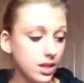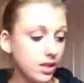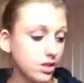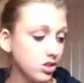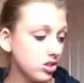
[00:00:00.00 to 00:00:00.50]

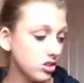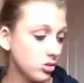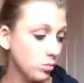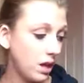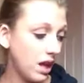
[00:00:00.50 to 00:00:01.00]
These are just
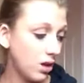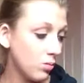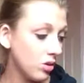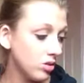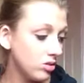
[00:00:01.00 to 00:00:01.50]
opaque
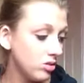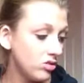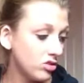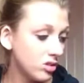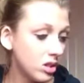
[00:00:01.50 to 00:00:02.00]

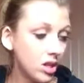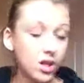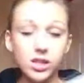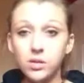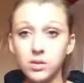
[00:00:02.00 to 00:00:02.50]
ones,
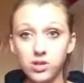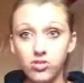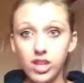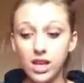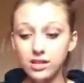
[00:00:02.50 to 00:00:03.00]
and they were
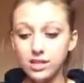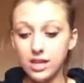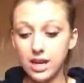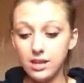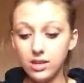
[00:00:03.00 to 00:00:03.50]

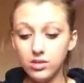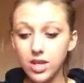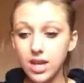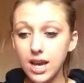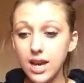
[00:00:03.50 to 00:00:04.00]
$3.99. They're
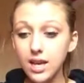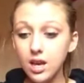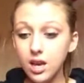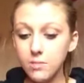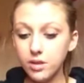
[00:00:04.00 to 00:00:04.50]
knee high,
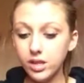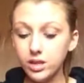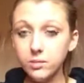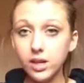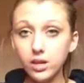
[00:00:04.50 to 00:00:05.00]
but the
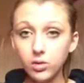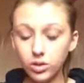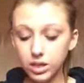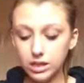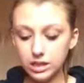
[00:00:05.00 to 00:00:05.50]
reason why I
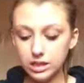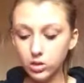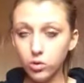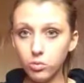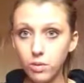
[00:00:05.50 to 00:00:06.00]
got these is
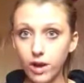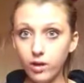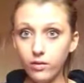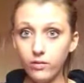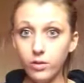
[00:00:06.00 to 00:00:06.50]
to go with my
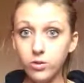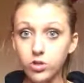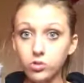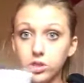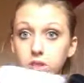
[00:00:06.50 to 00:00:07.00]
outfit,
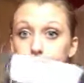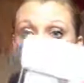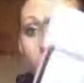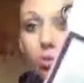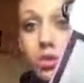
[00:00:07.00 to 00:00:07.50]
which you'll see in like 2